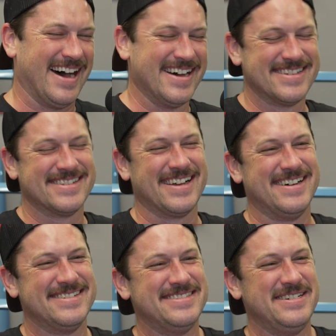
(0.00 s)
Yeah.
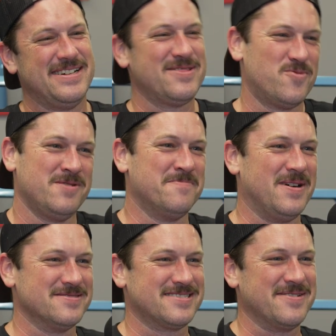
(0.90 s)
The wooden
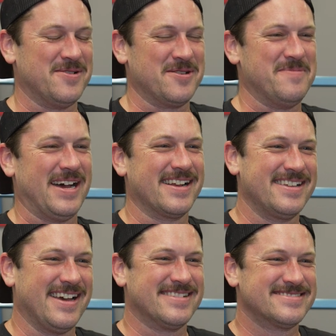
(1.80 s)
balls that go on your back.
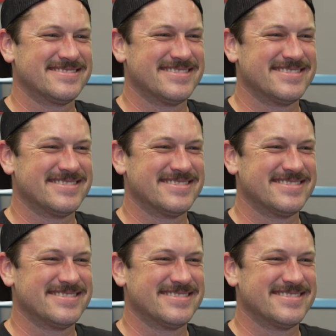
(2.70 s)
Yes.